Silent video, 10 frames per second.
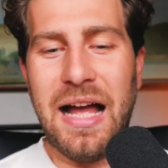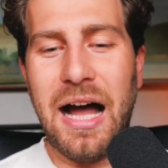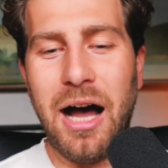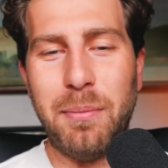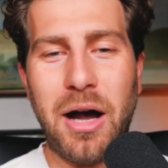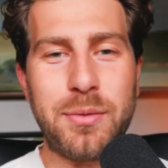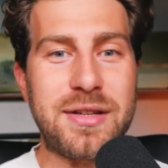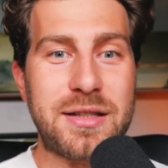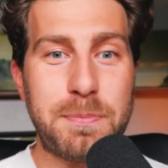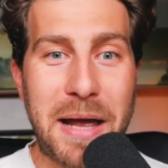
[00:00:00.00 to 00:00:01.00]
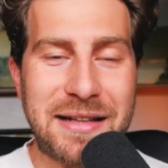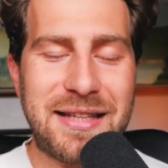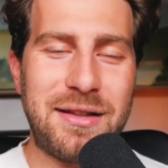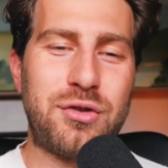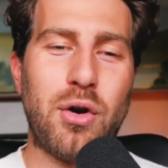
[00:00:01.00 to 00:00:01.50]
I was
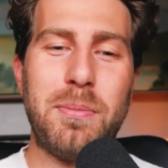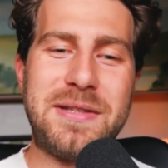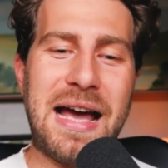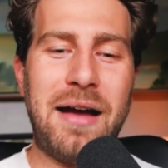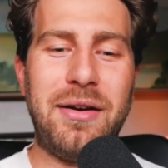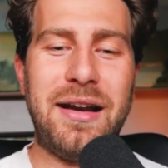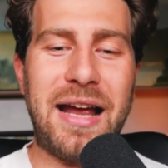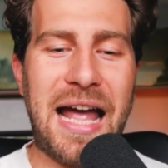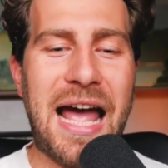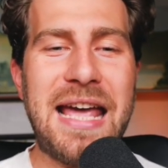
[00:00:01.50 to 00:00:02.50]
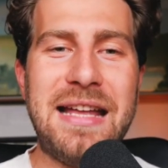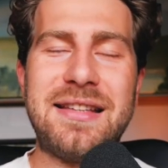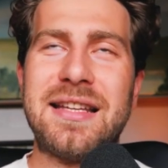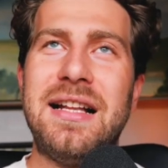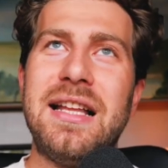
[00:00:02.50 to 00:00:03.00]
expecting the drop down, and I hate,